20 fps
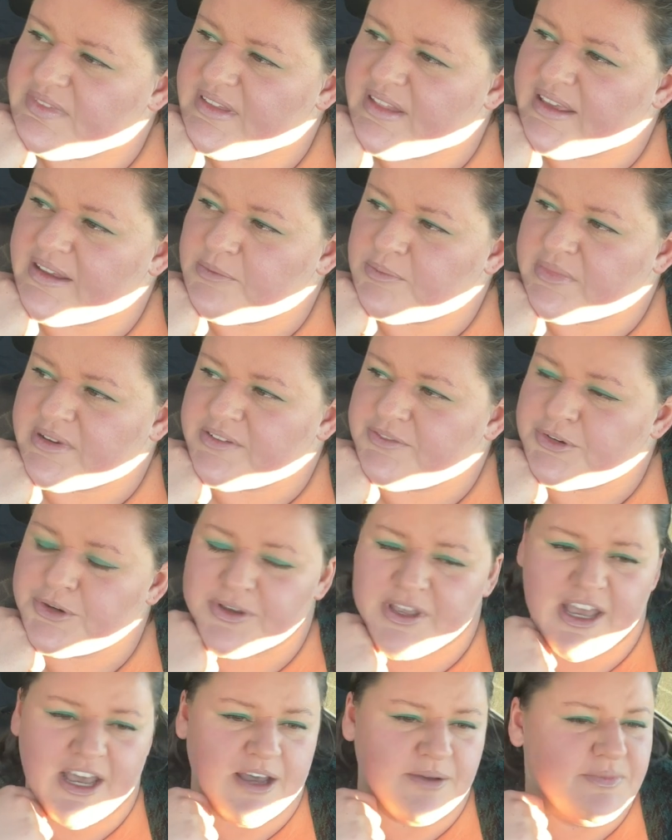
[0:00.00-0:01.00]
and my
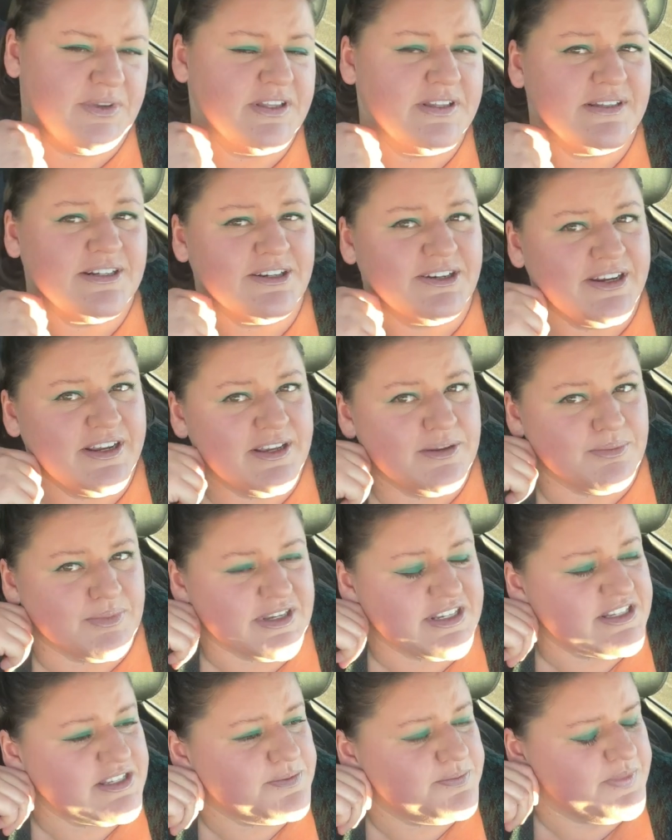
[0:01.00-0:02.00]
vocabulary and my
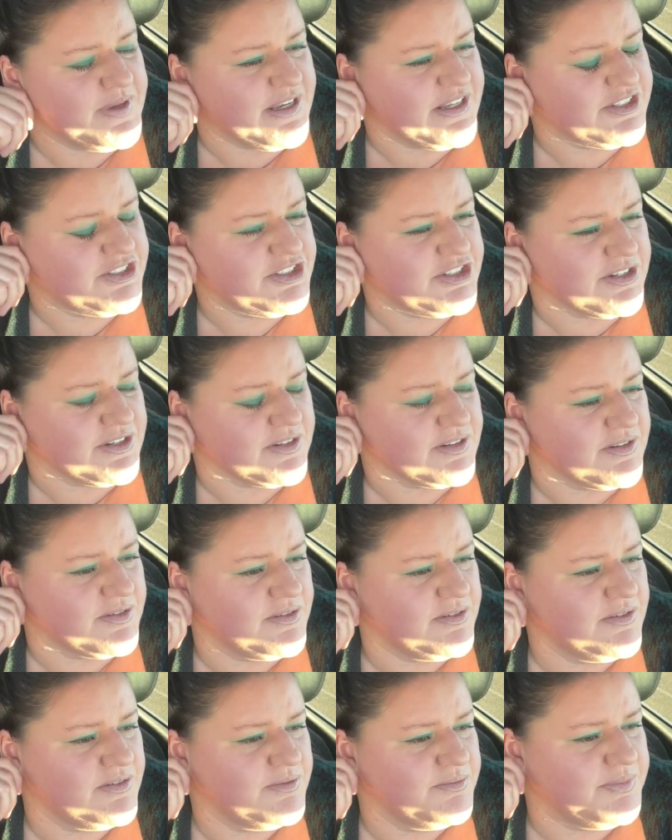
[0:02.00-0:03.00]
speech and
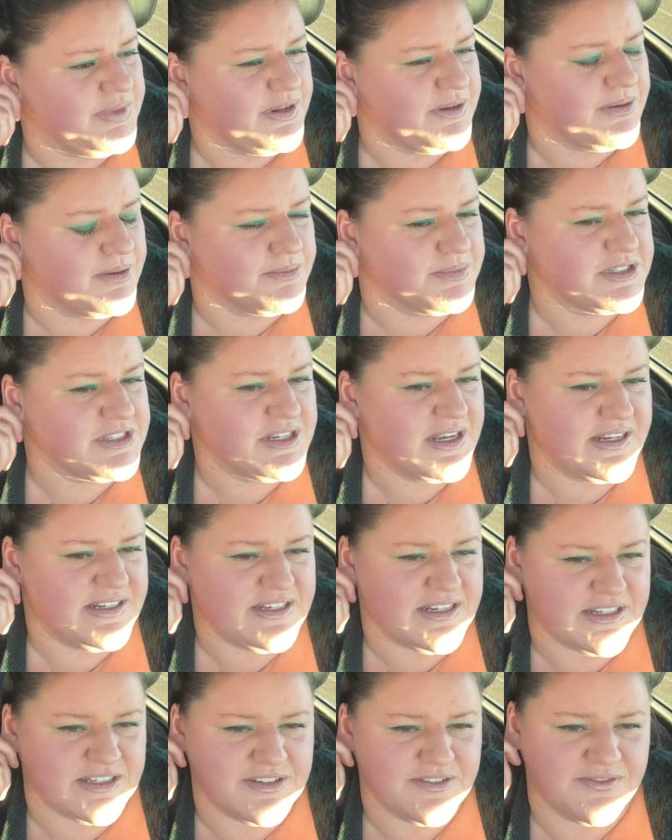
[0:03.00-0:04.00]
being able to
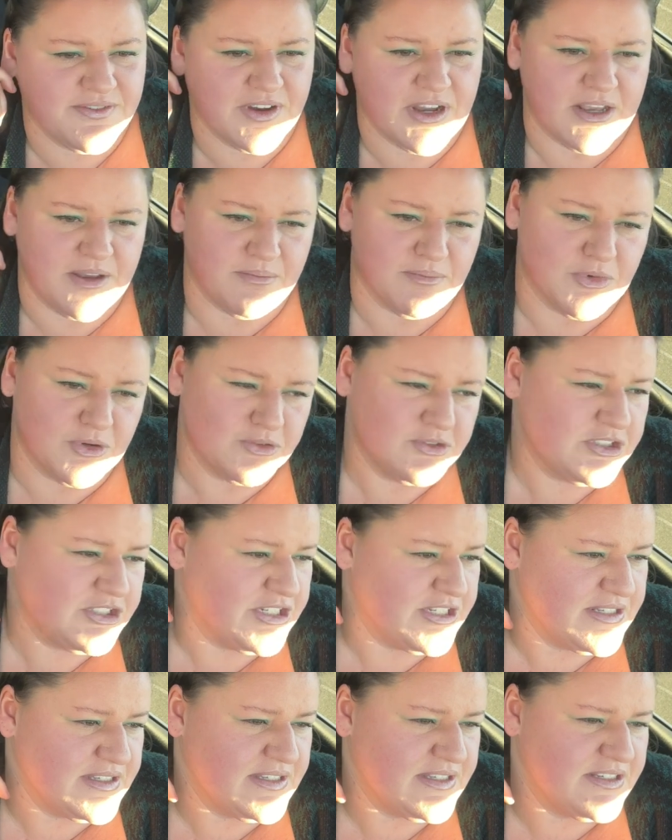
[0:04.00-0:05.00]
identify
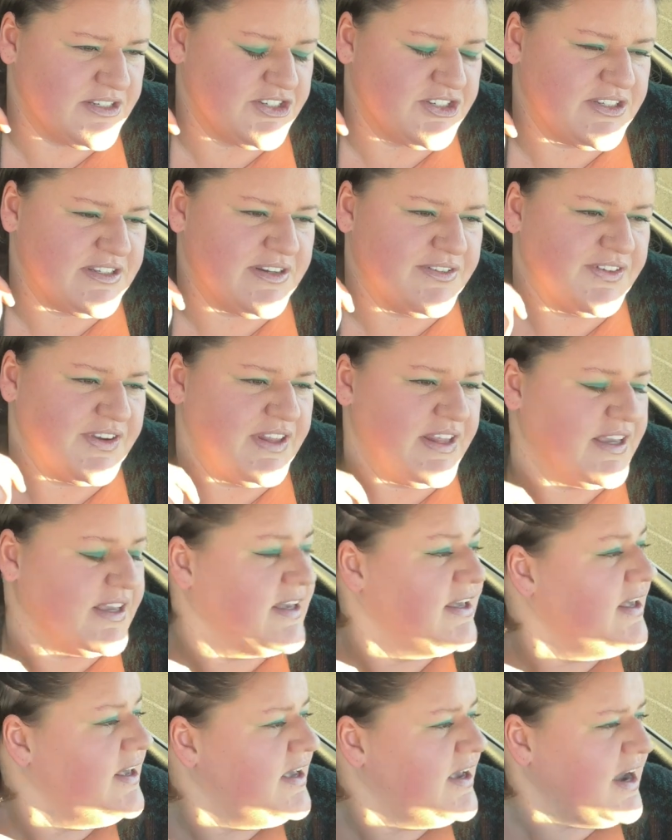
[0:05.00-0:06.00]
emotions and just everything.
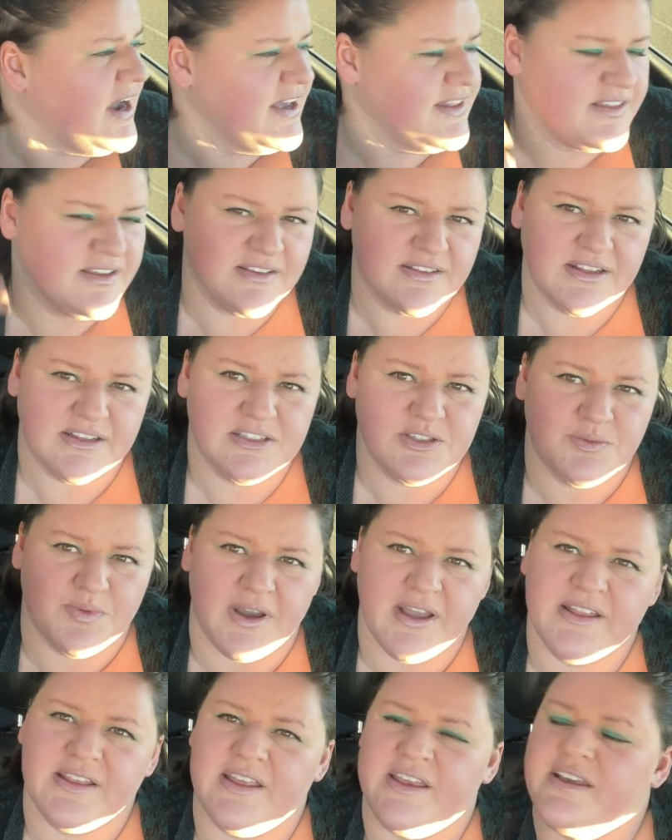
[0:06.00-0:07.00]
I think that's
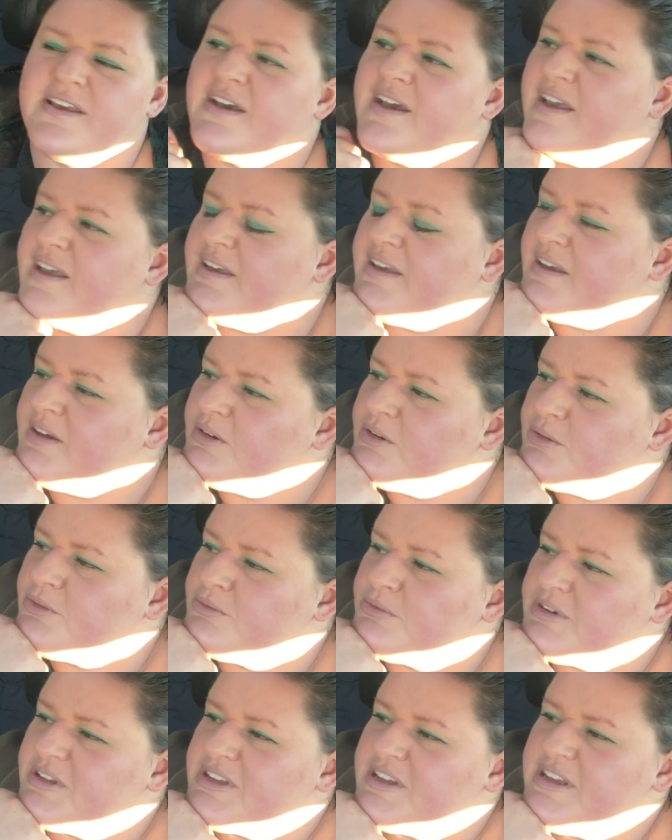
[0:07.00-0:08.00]
why, like, I
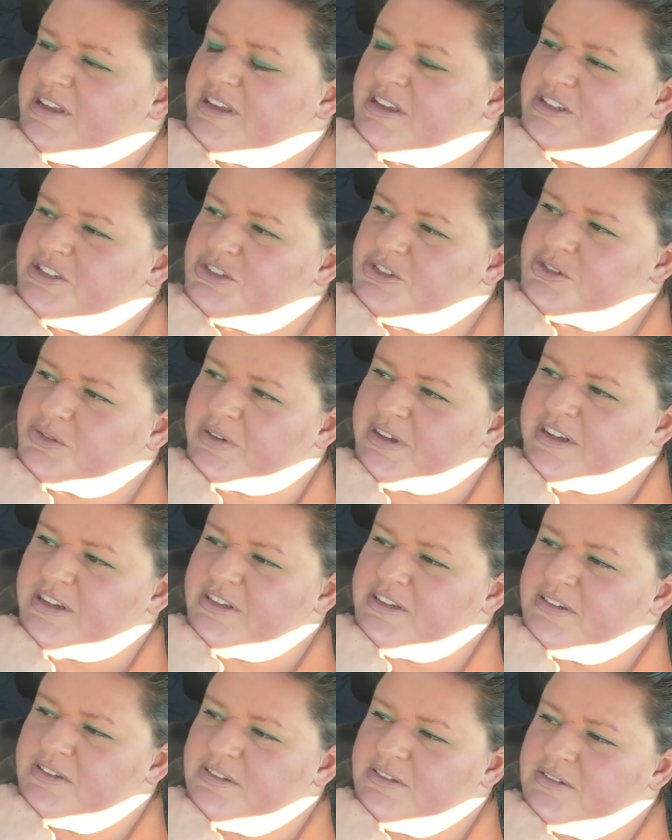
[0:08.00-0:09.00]
really enjoyed
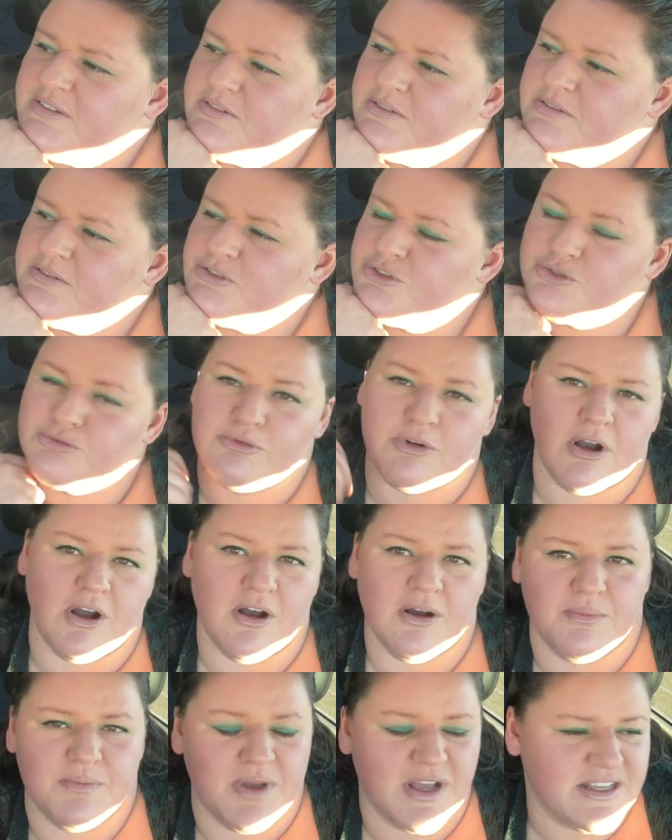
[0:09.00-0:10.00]

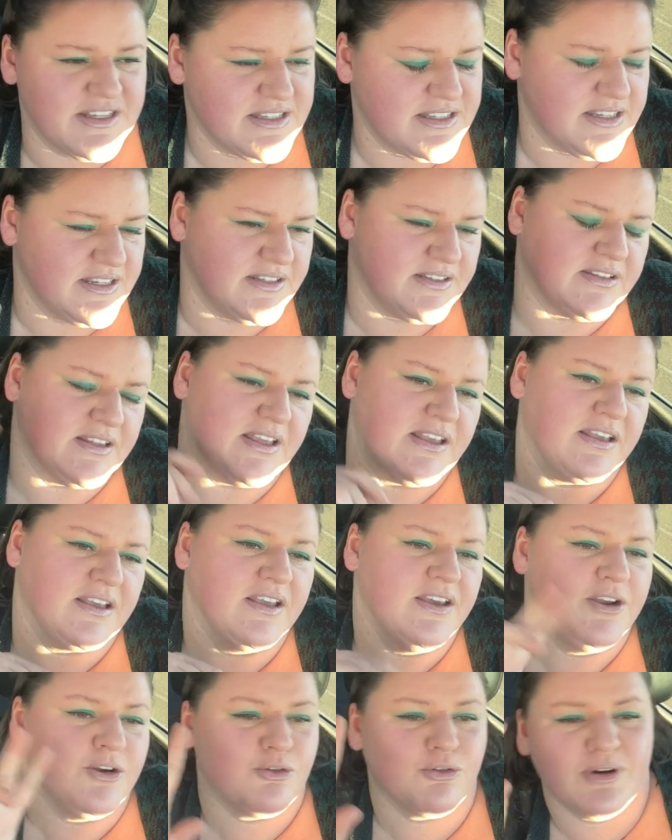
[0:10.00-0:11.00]
dramas and like
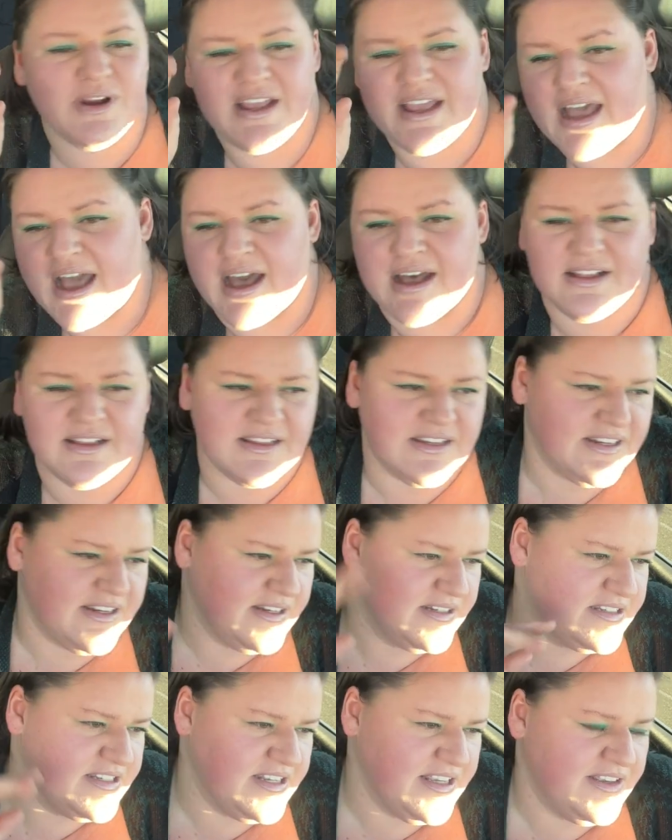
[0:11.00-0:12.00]

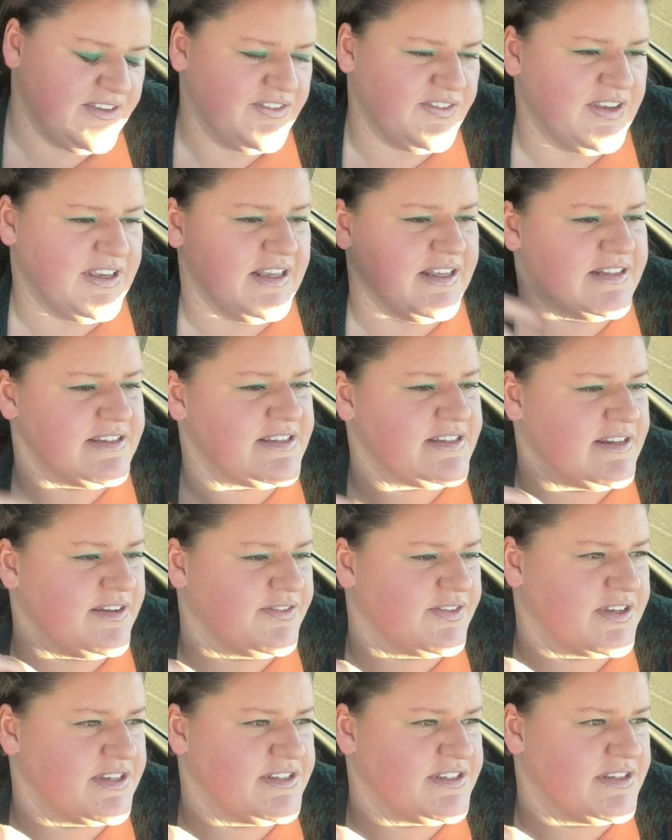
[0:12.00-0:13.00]
reality TV and stuff,
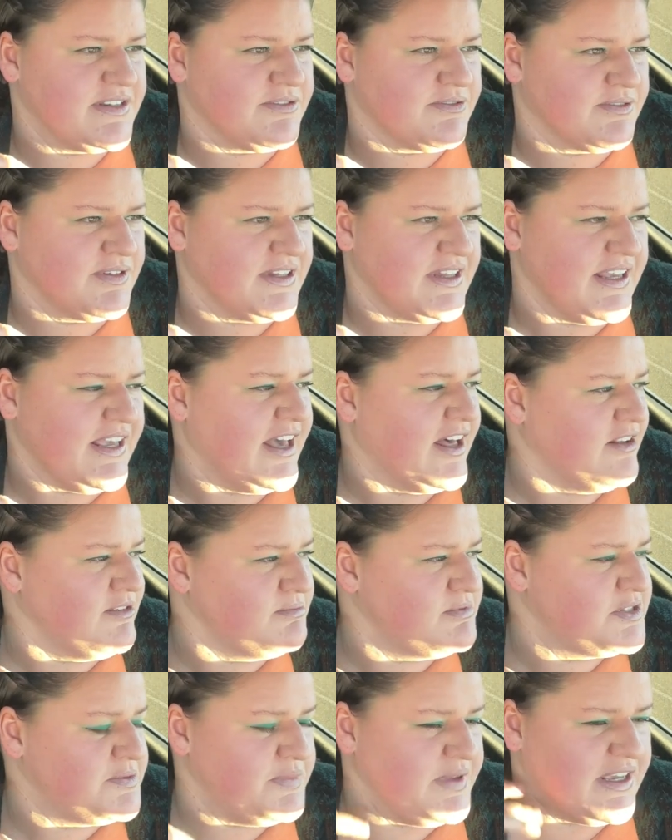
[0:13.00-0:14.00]
because it really
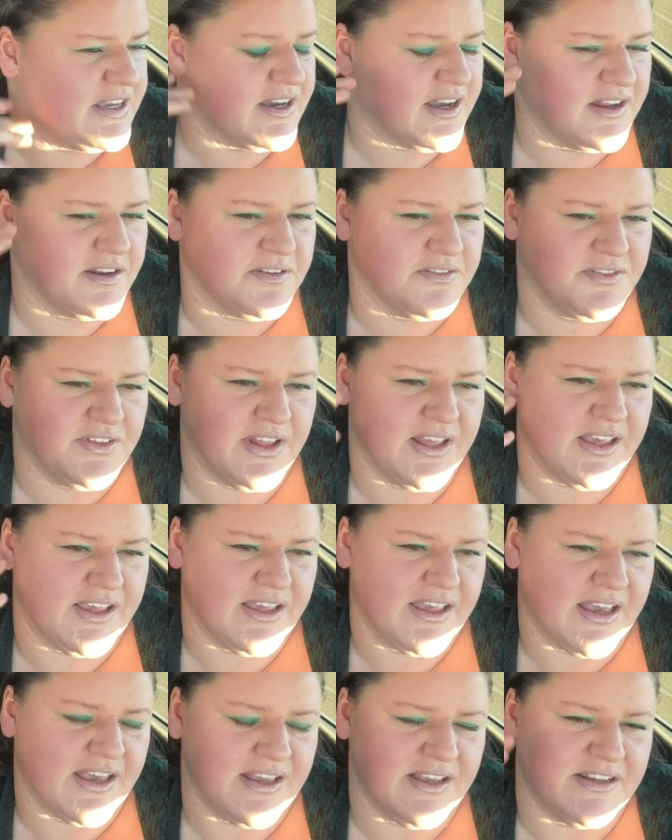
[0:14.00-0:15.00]
helped me kind of like
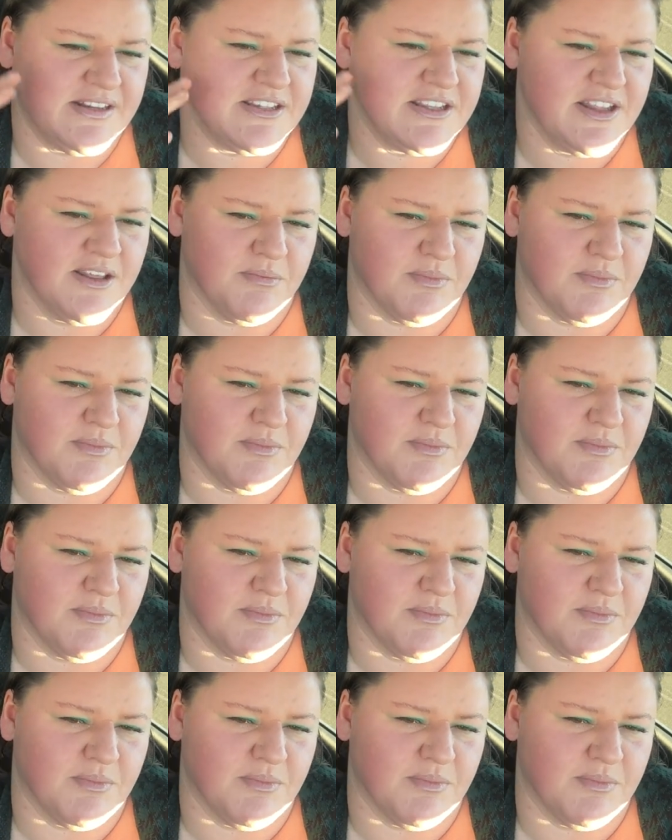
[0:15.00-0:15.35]
get into the